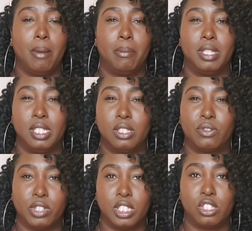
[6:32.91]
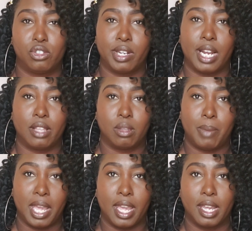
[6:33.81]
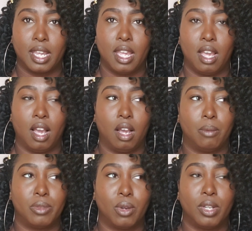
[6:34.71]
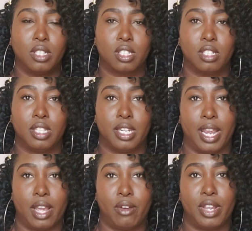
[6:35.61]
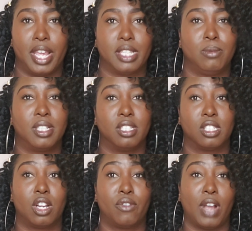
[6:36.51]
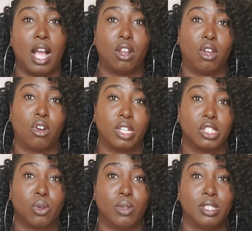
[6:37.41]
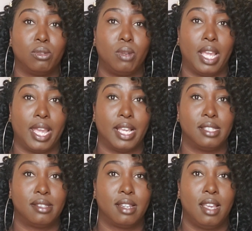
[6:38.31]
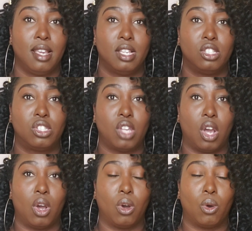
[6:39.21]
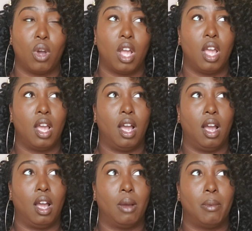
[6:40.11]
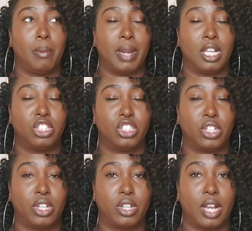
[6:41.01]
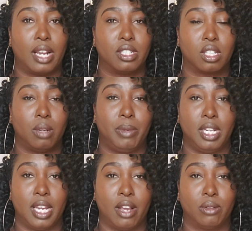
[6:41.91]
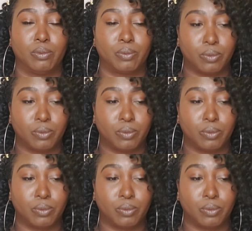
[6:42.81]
But this frizz straight out the pack. Though it looks good now, it has me concerned for how long it's going to last. So I'm not sure how that's going to be now.